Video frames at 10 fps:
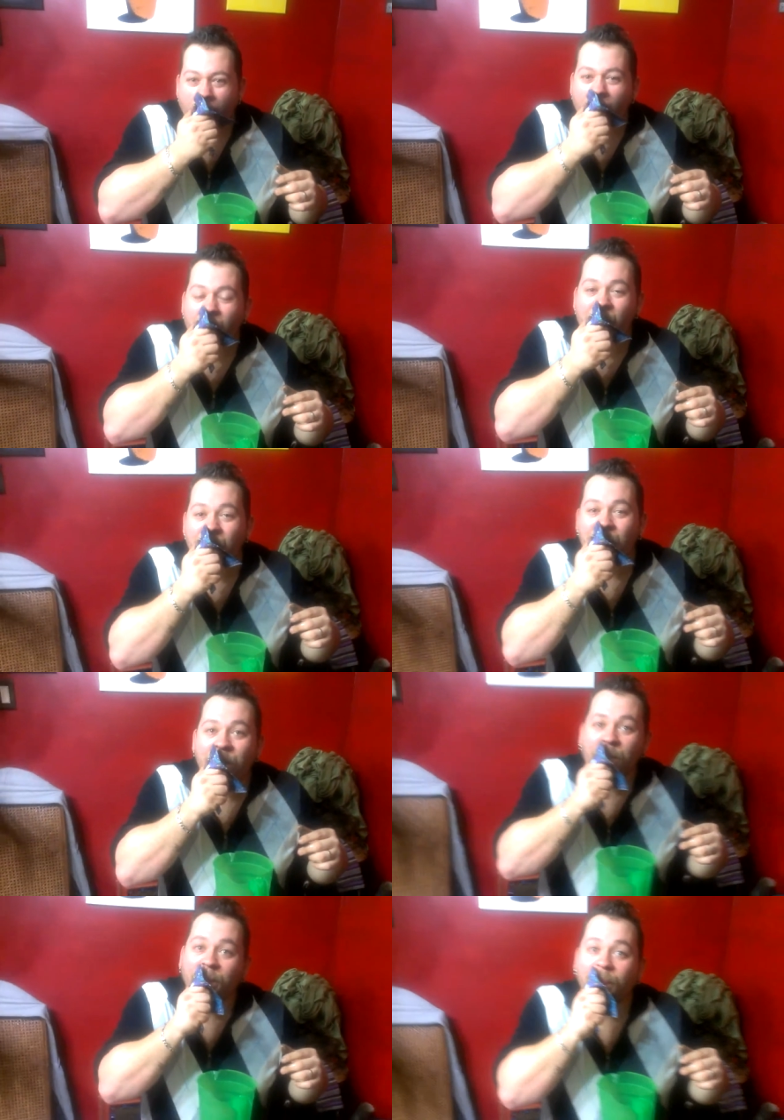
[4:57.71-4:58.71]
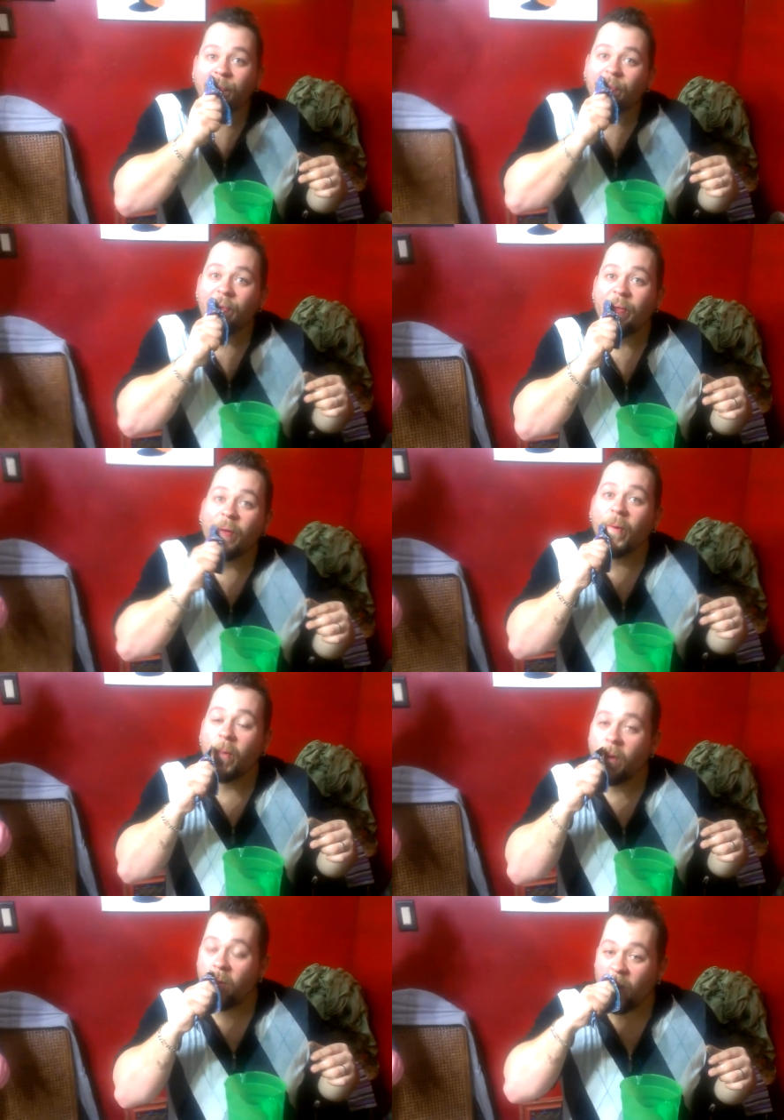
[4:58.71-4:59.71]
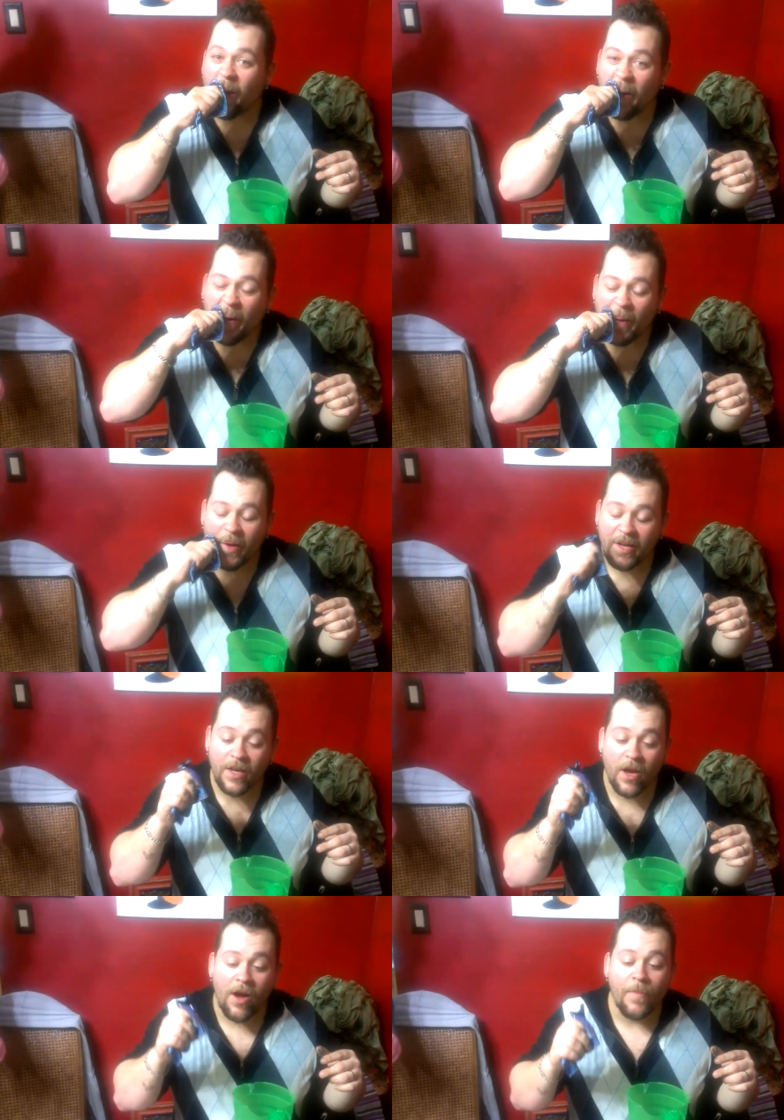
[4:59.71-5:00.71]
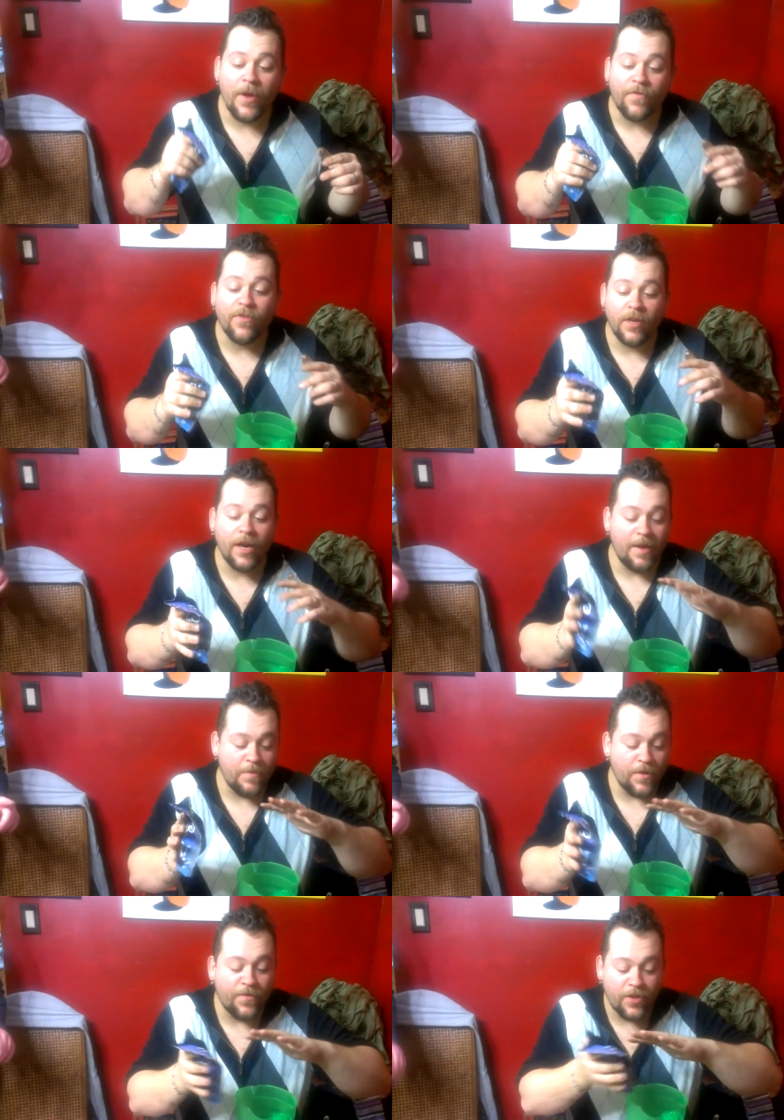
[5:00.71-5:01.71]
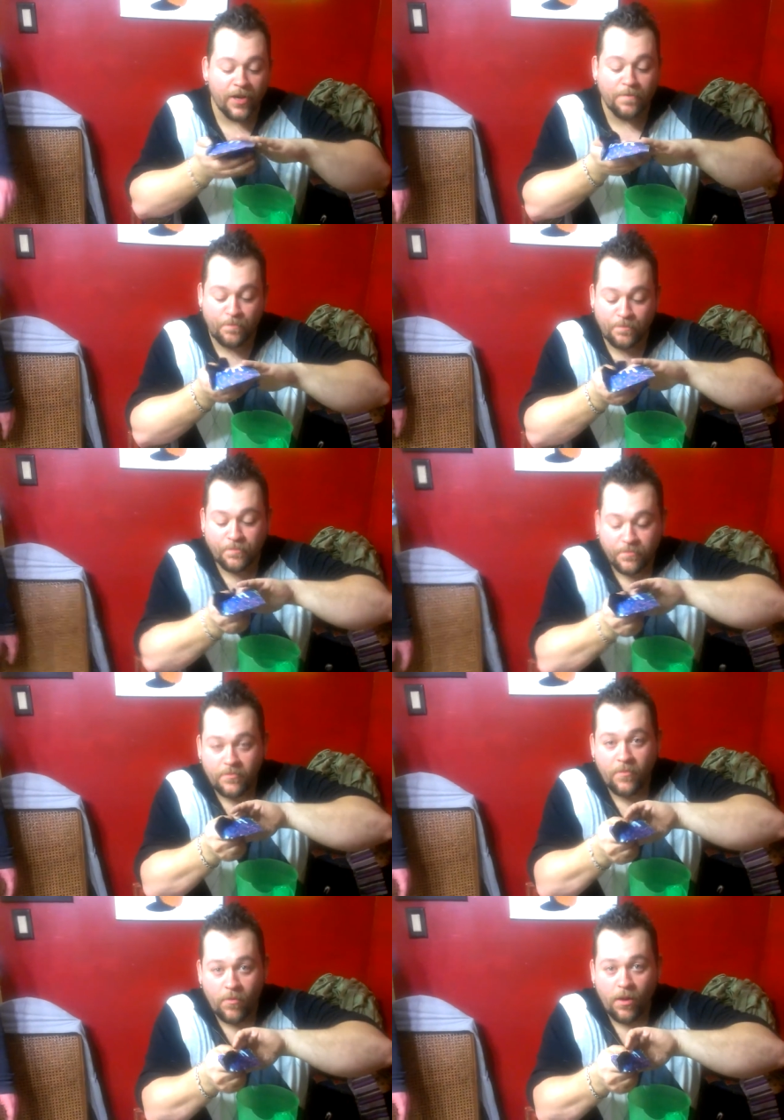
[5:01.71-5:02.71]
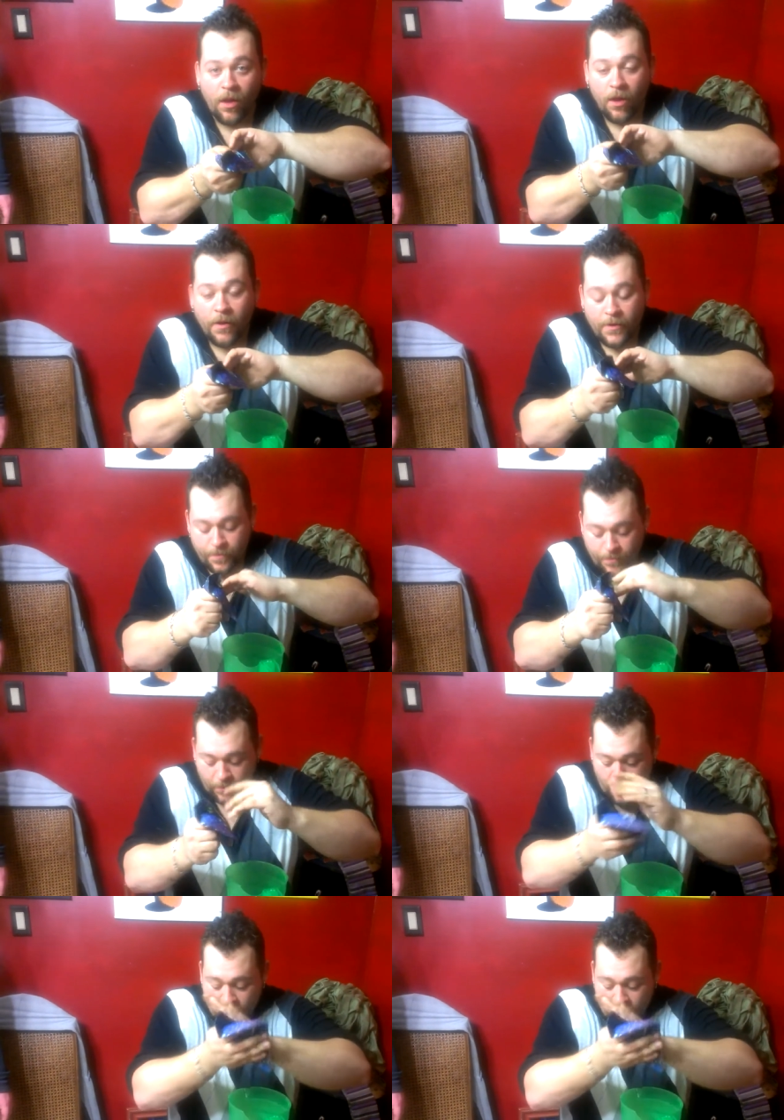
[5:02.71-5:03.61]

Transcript: It only takes ten minutes to boil them. Do it now. Well, no, no, I'm good for the night. I'm good for no. It's it's been uncooked and